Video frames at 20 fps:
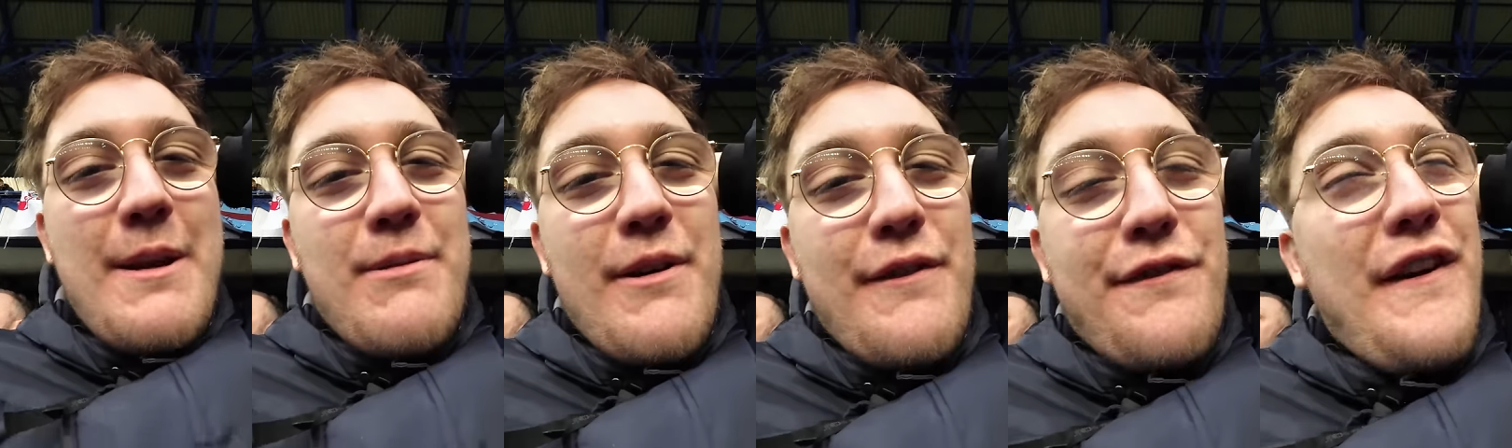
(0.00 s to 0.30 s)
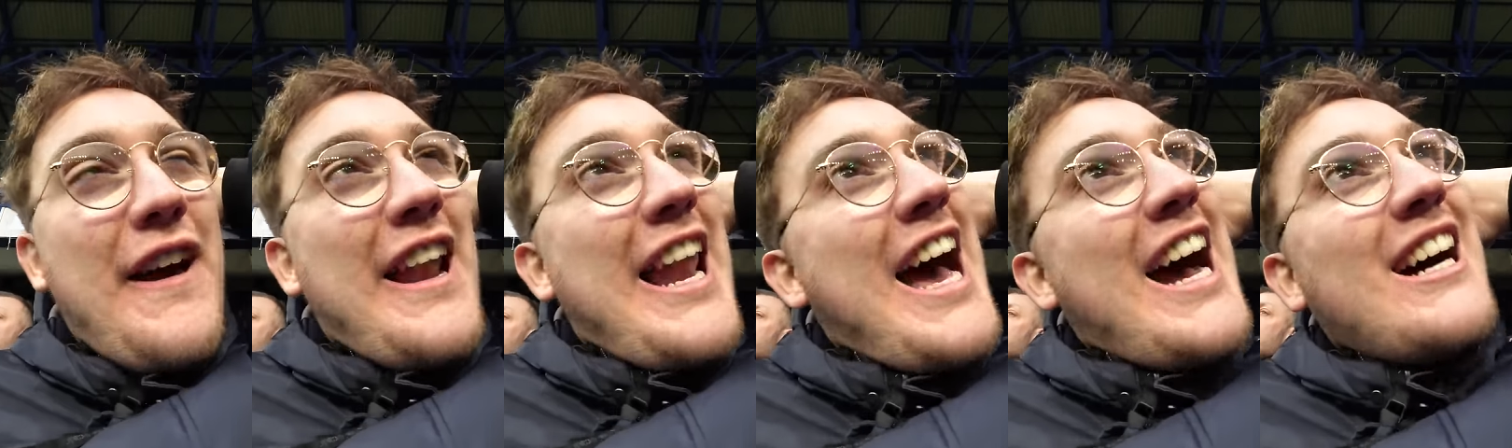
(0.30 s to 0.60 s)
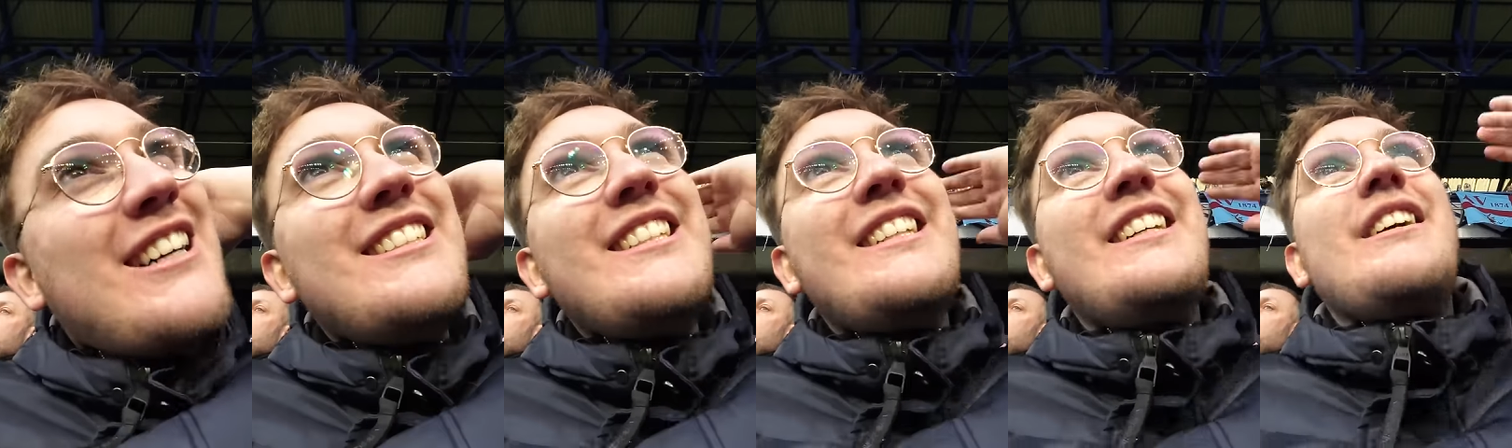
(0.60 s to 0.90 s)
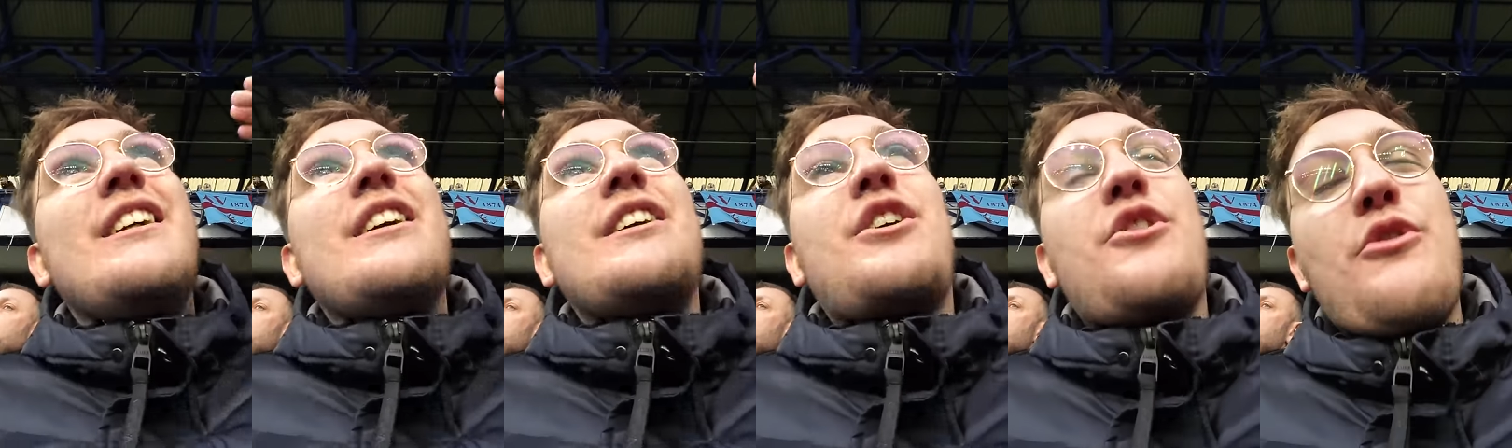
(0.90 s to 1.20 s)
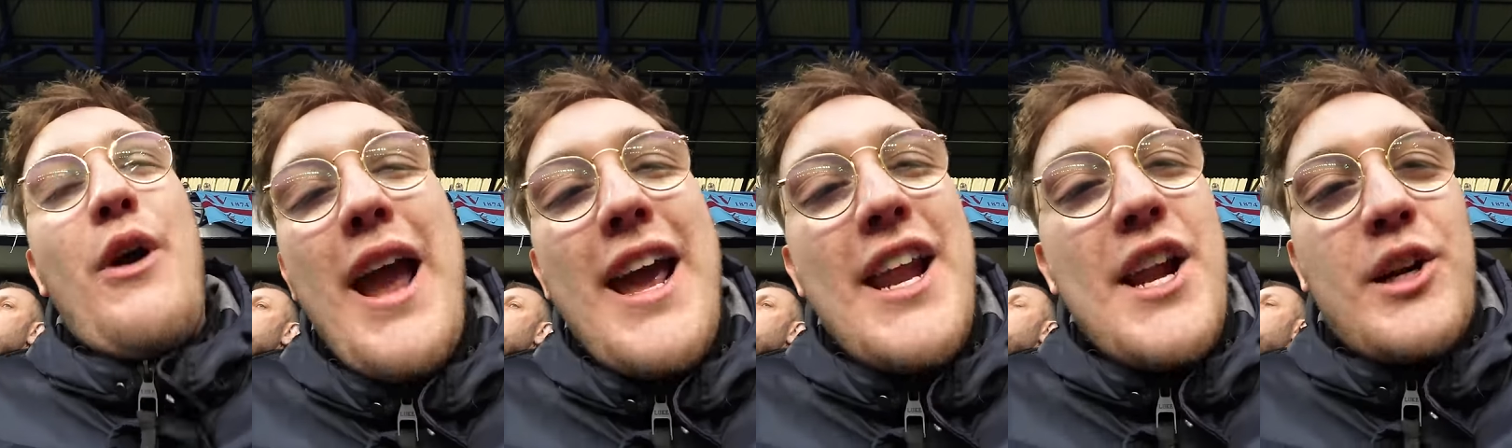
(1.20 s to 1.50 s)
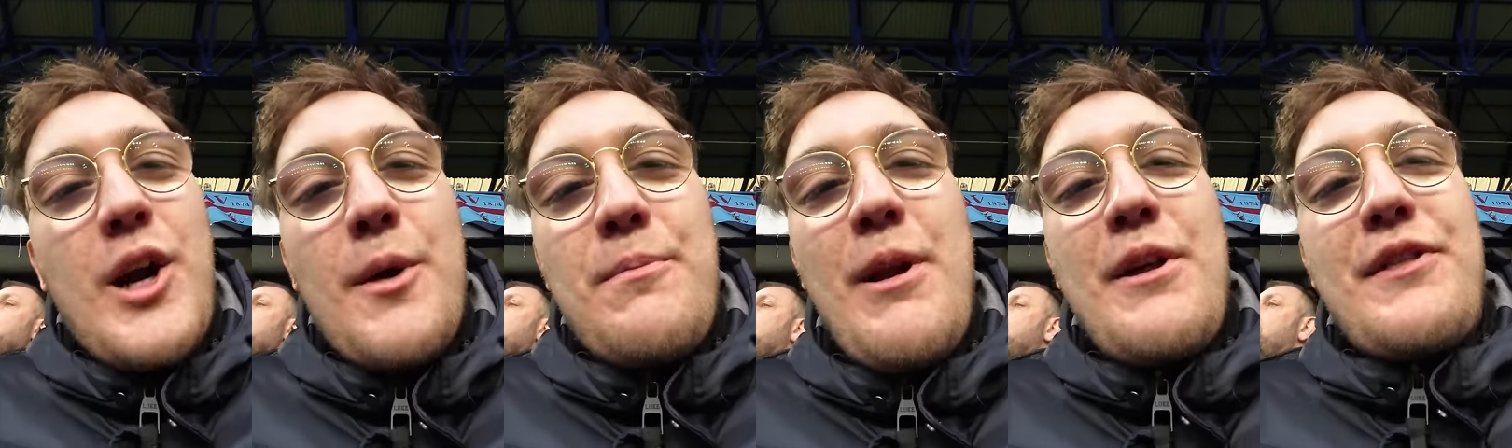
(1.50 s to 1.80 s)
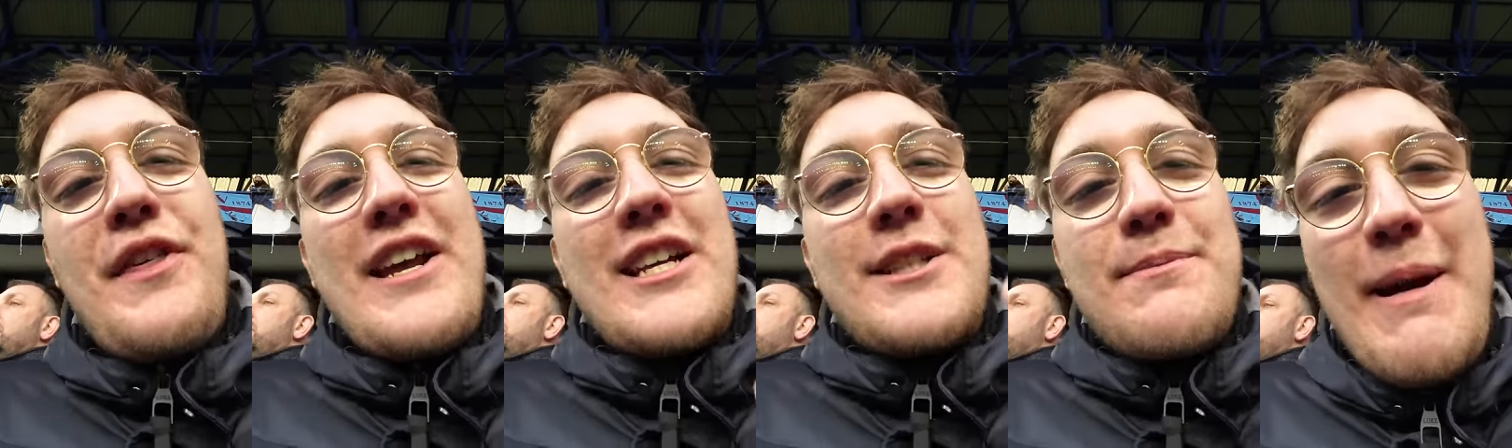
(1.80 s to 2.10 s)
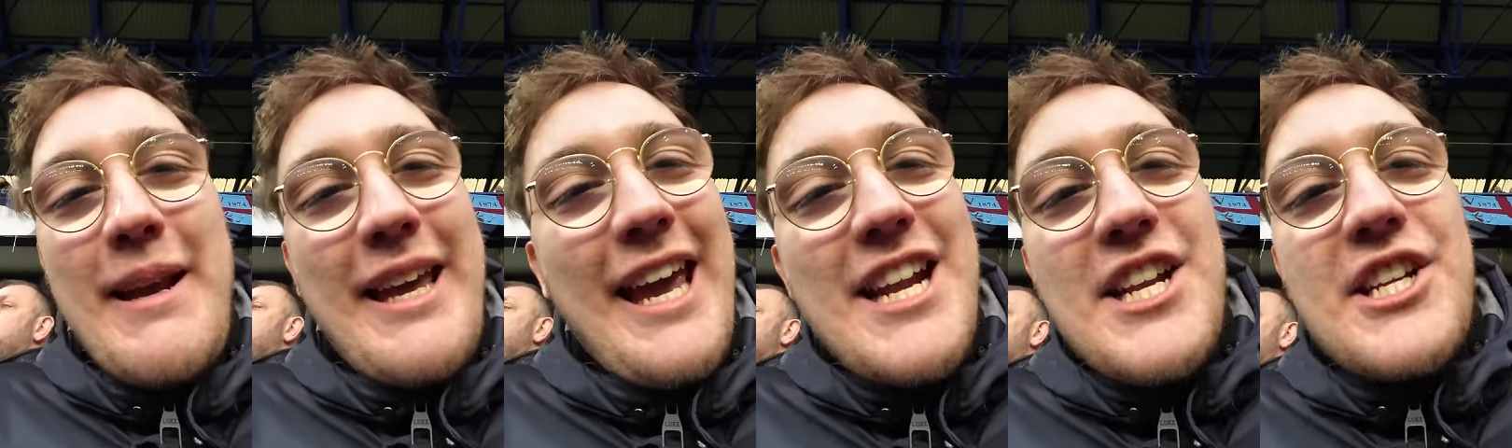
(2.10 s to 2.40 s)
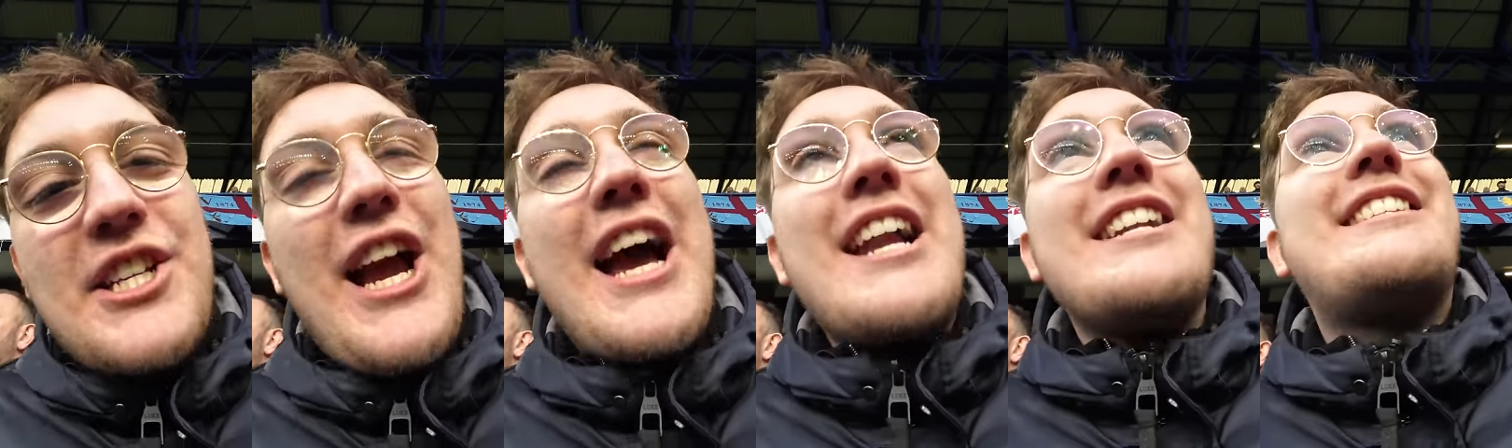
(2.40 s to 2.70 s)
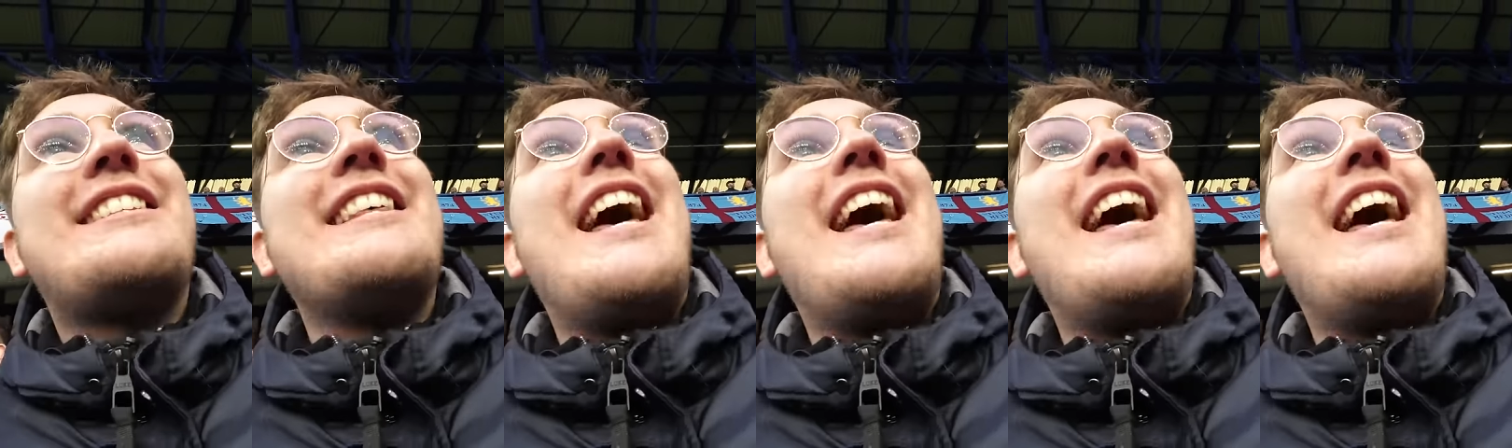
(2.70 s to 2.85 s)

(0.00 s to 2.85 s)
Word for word: but Villa creating a couple of things. McGinn chance